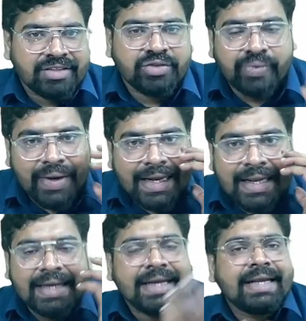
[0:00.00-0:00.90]

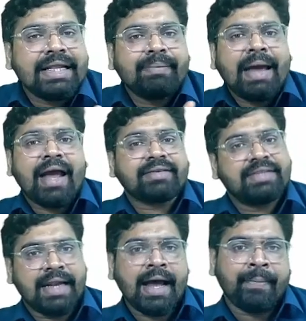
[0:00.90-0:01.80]
swelling in the
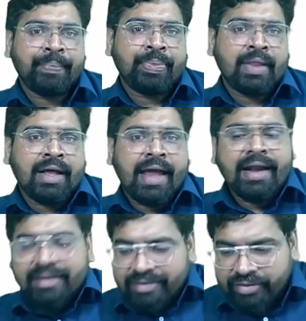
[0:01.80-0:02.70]
maxilla.
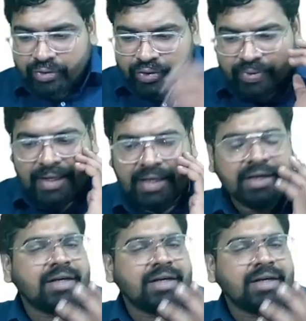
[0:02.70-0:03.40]
And this is usually